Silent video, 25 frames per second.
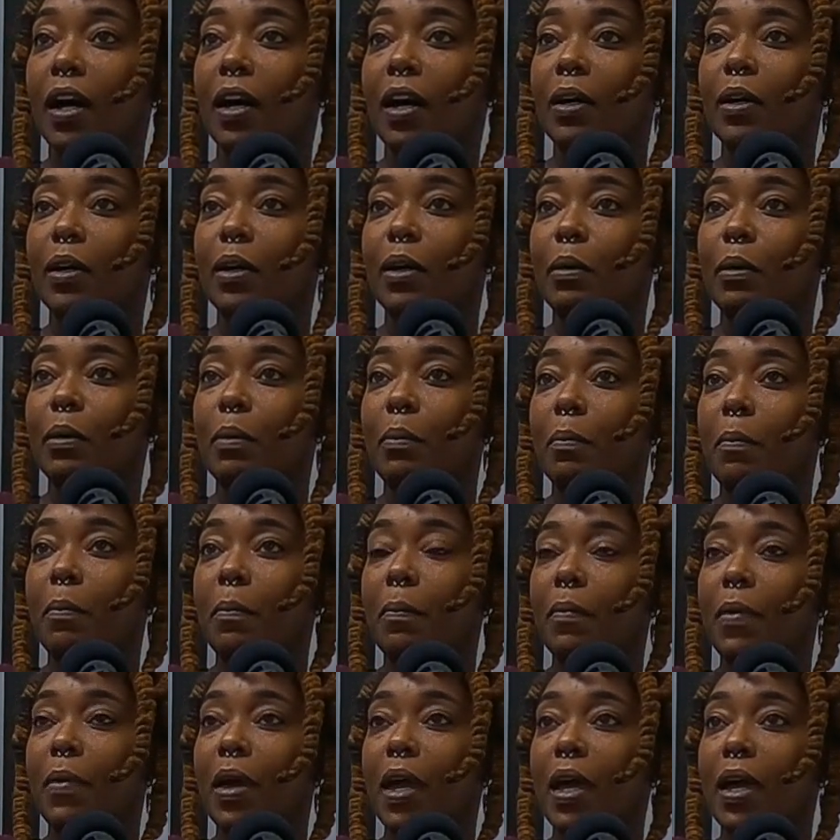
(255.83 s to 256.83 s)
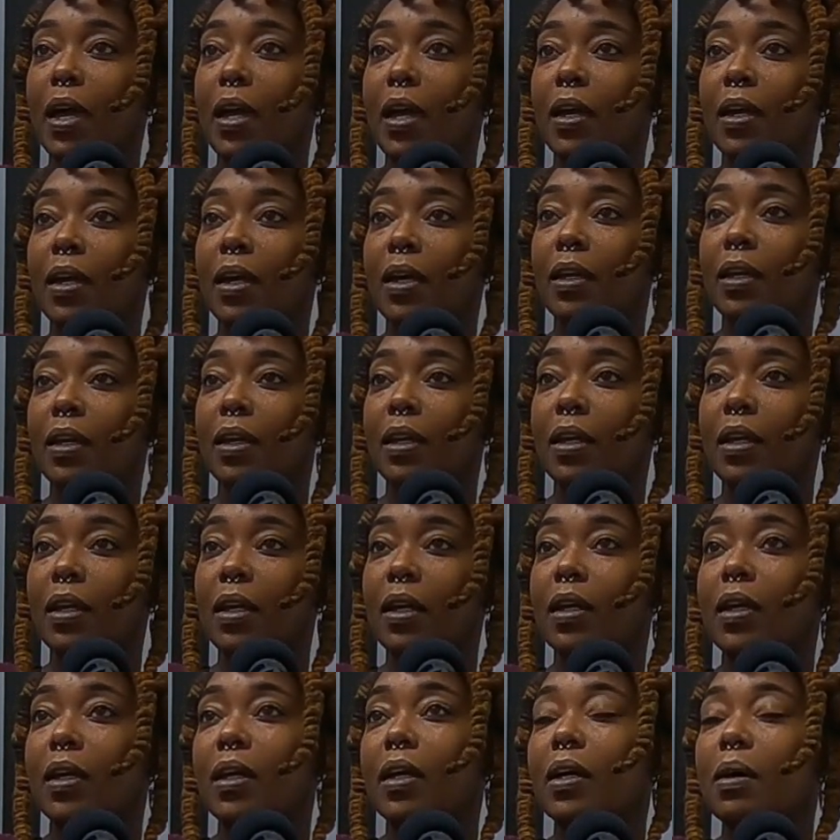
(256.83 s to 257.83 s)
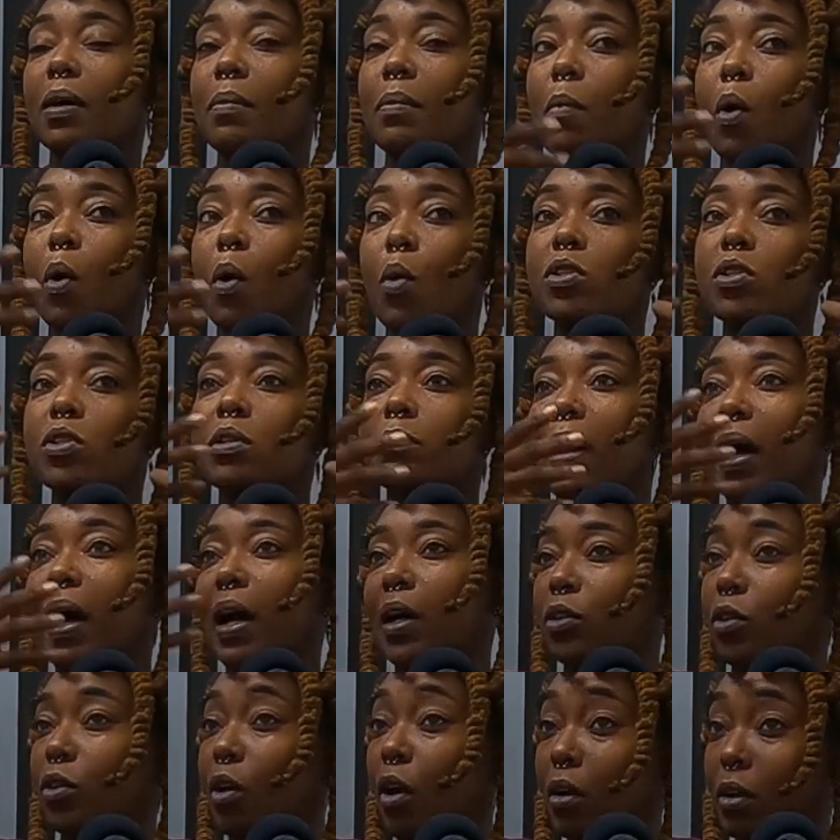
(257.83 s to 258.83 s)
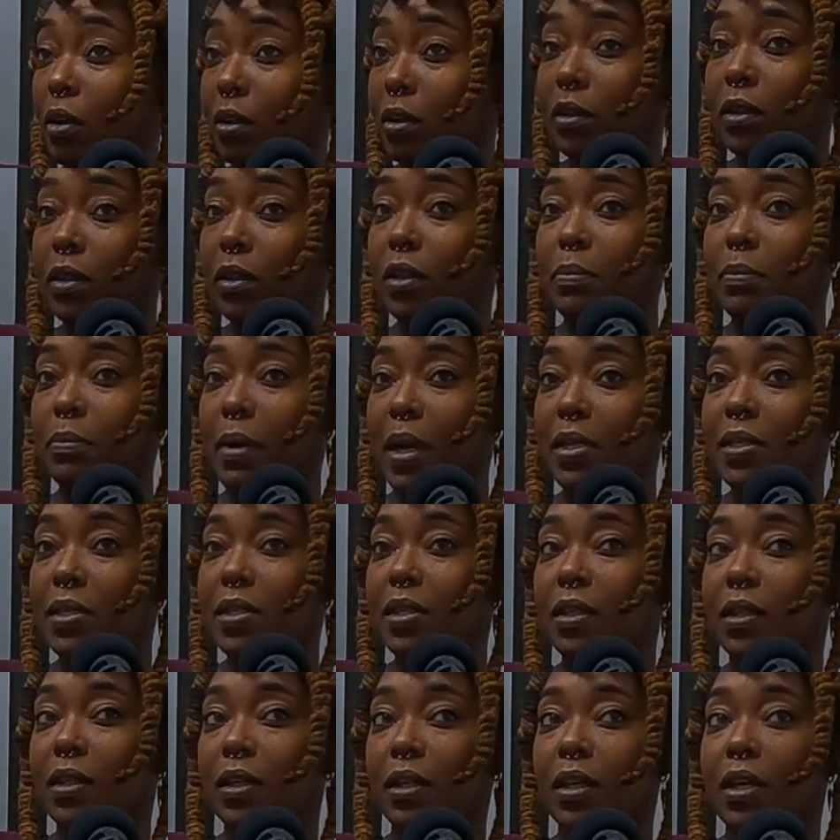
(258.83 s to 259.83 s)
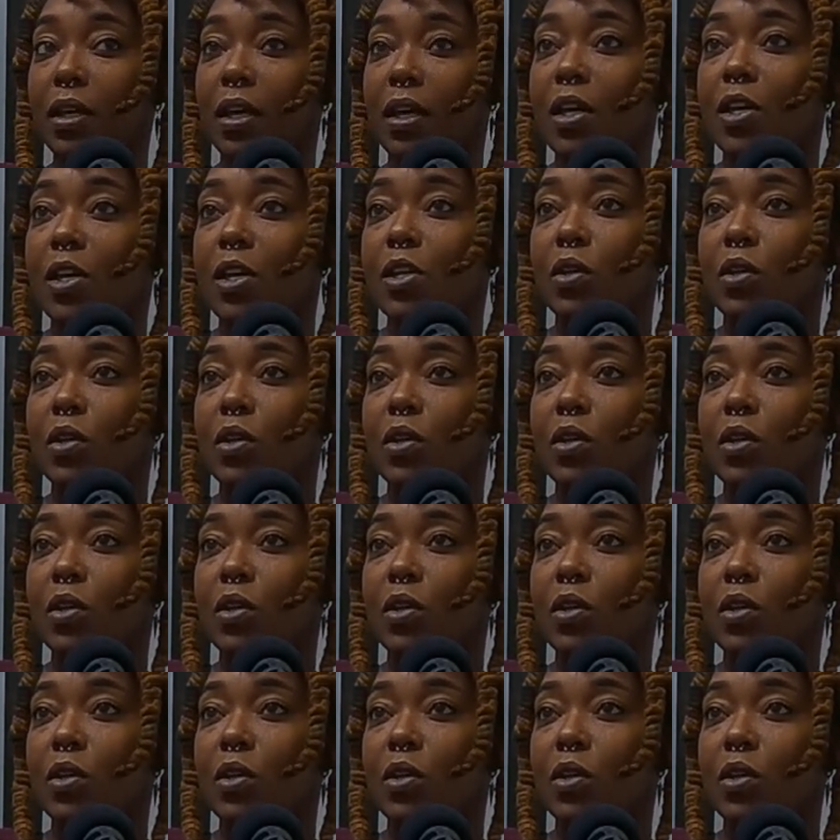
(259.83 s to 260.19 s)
Um, and most of my adulthood basically.